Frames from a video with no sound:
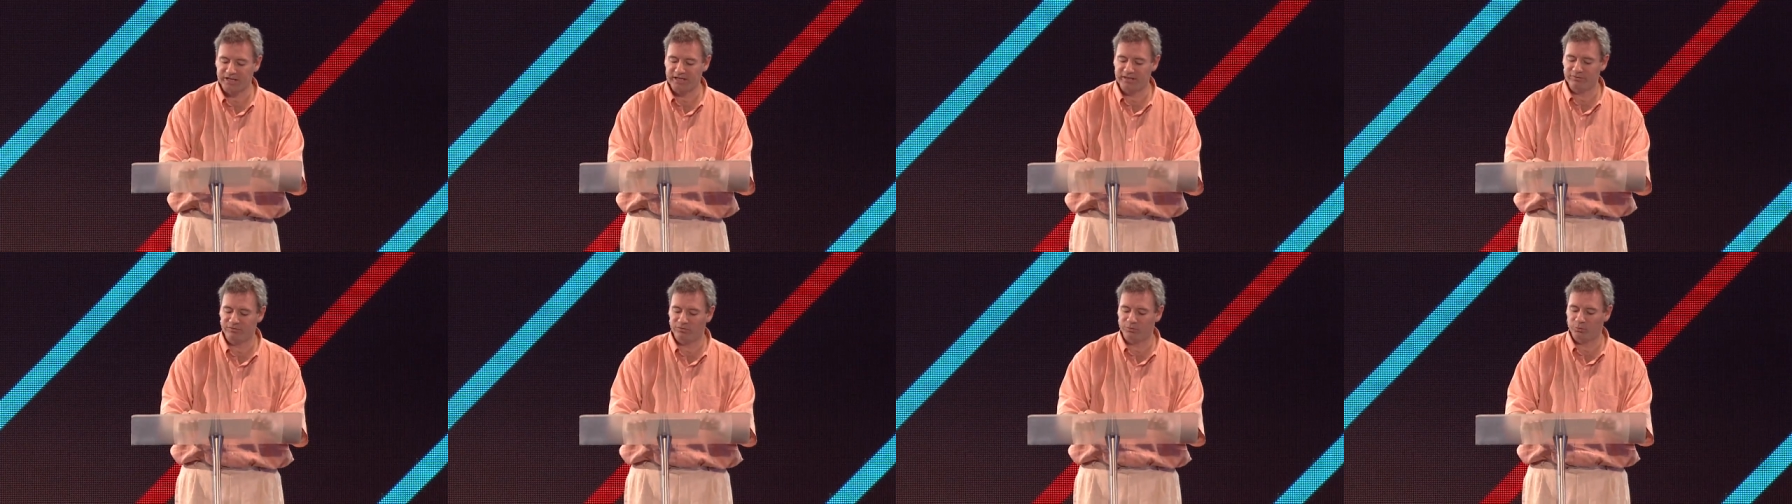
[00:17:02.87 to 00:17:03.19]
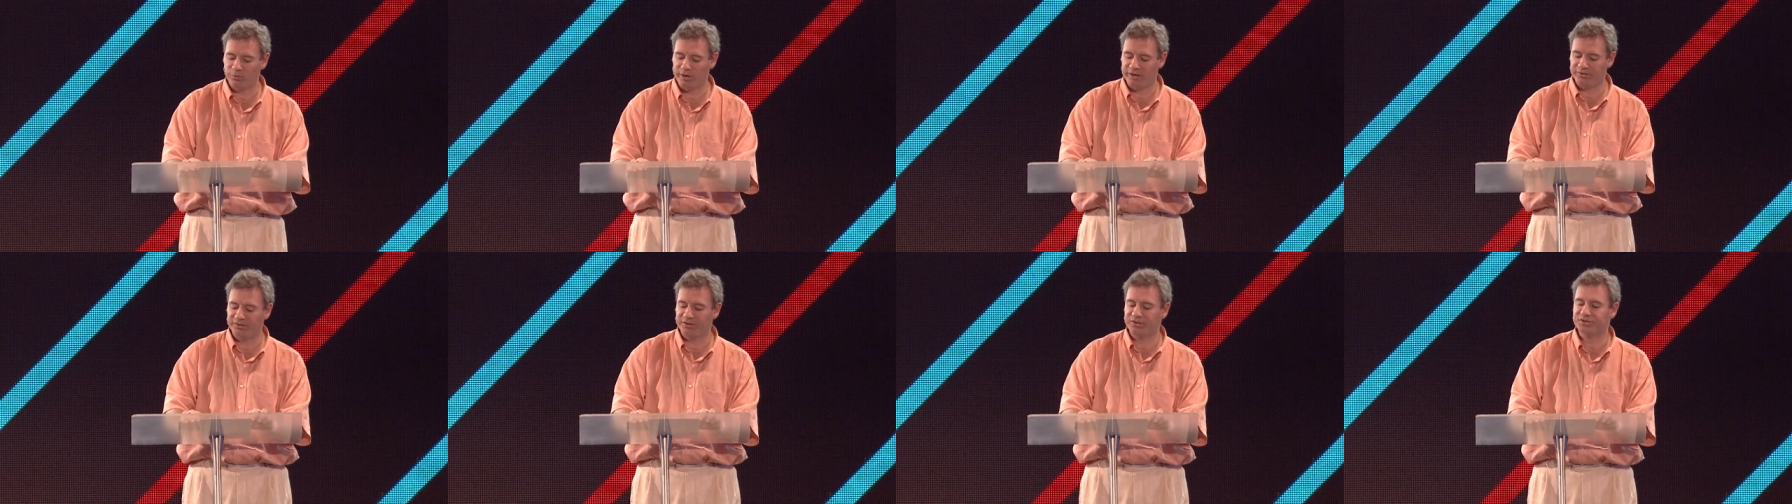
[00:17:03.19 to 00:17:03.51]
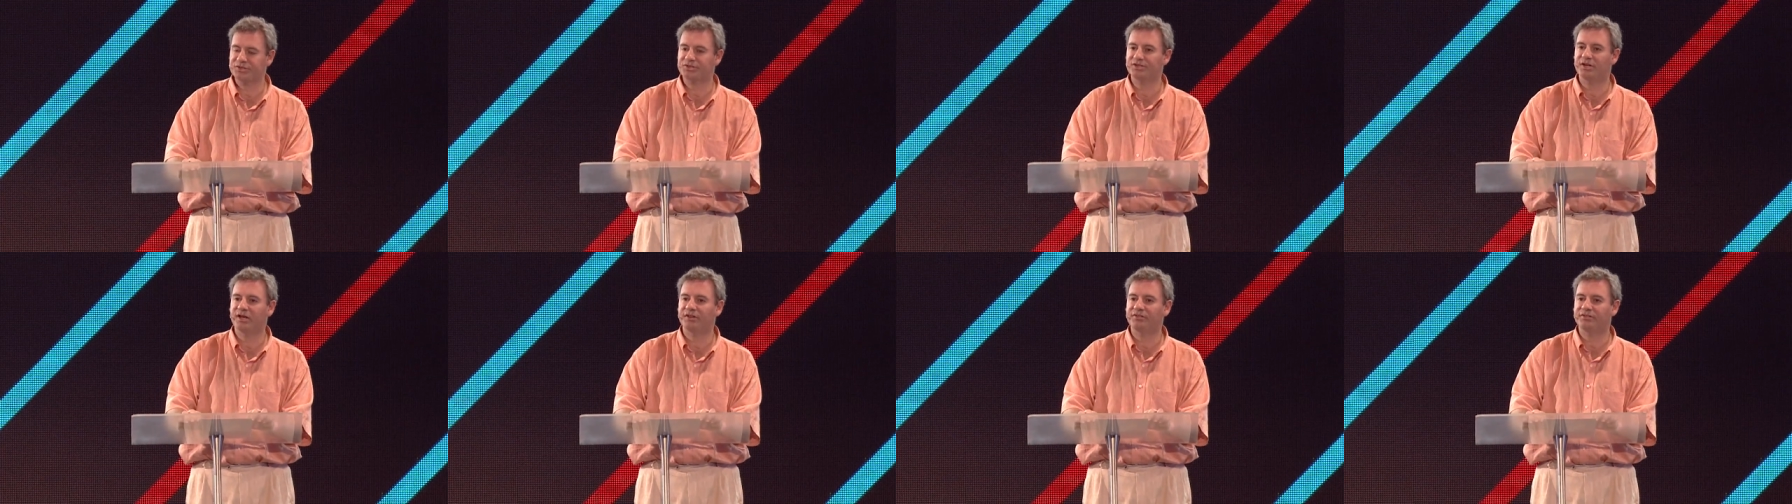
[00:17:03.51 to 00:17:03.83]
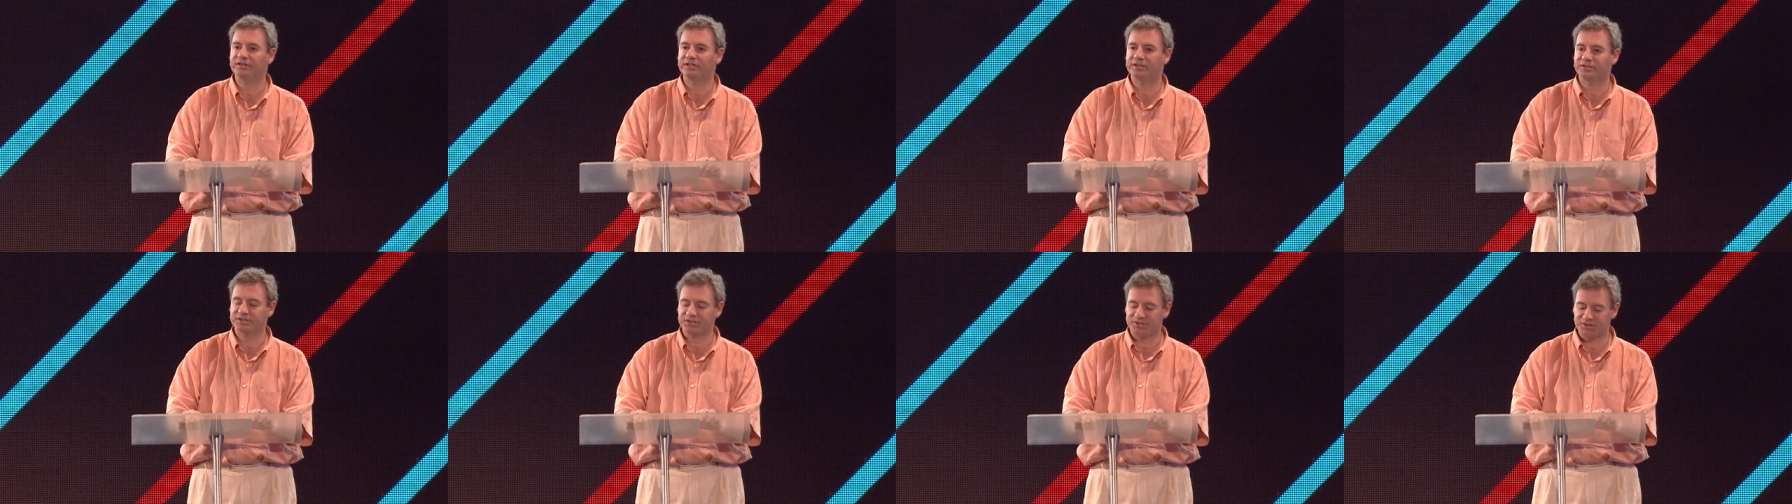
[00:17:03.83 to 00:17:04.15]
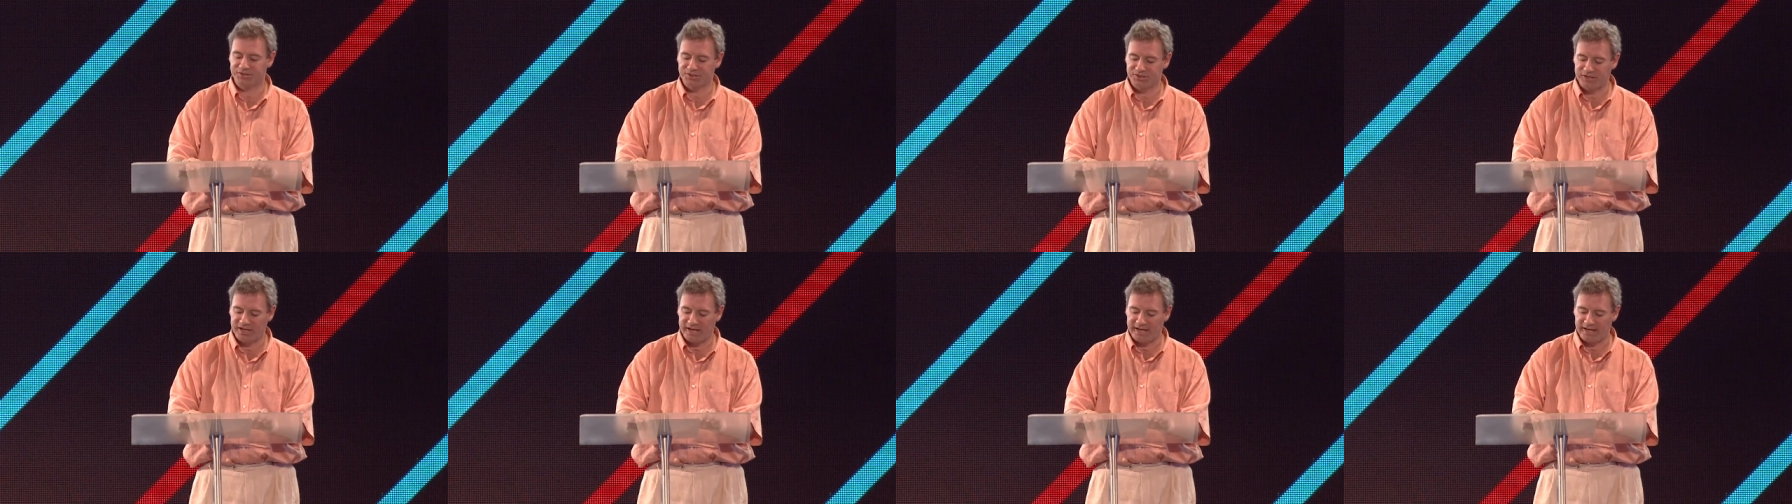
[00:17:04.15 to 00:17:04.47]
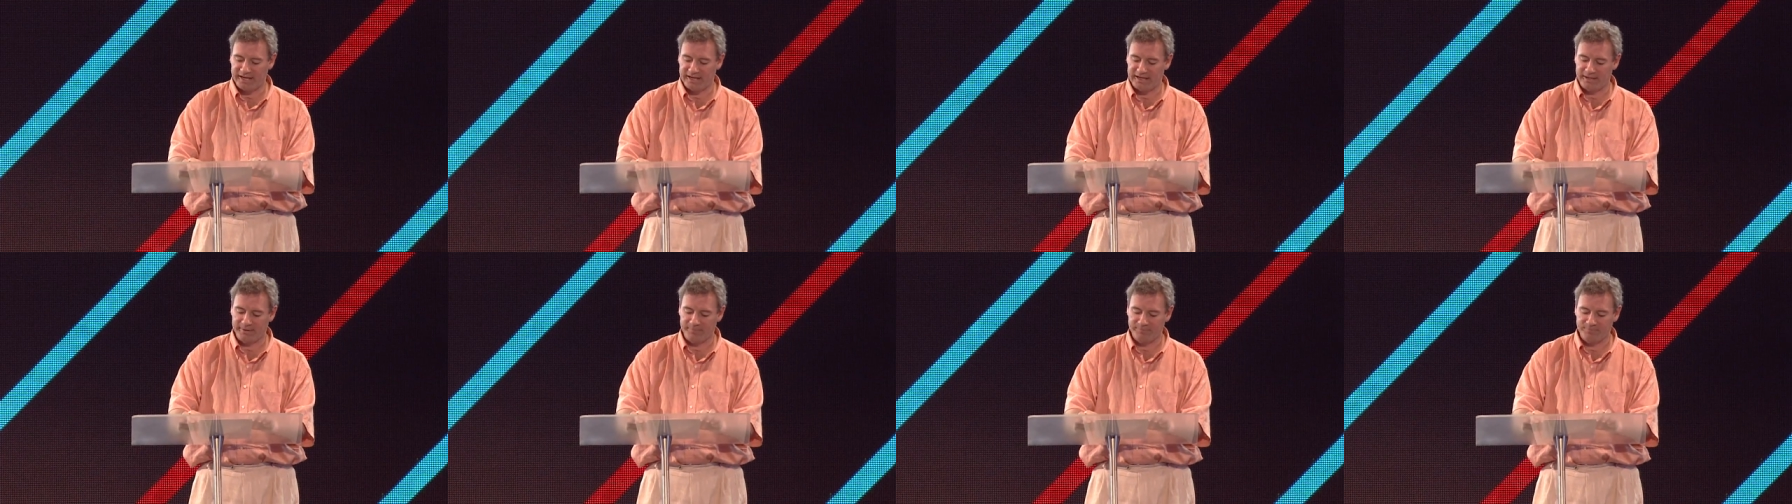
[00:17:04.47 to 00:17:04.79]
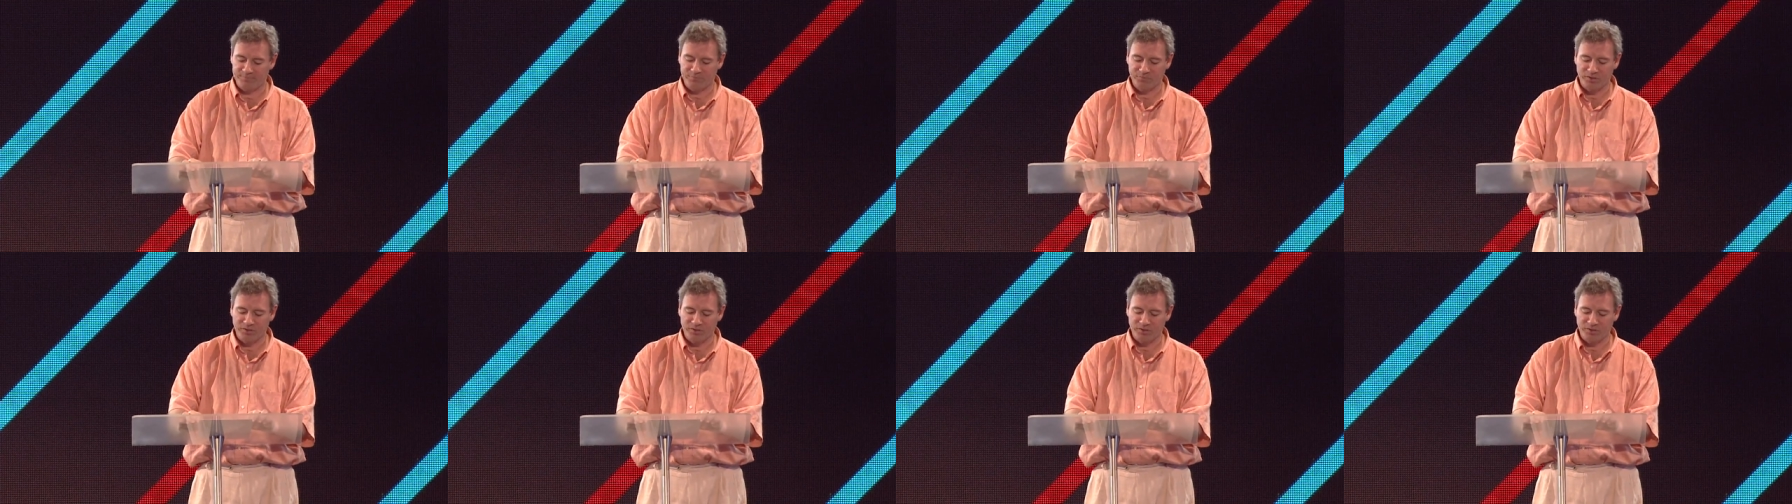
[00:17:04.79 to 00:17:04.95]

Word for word: even when there's nothing to say,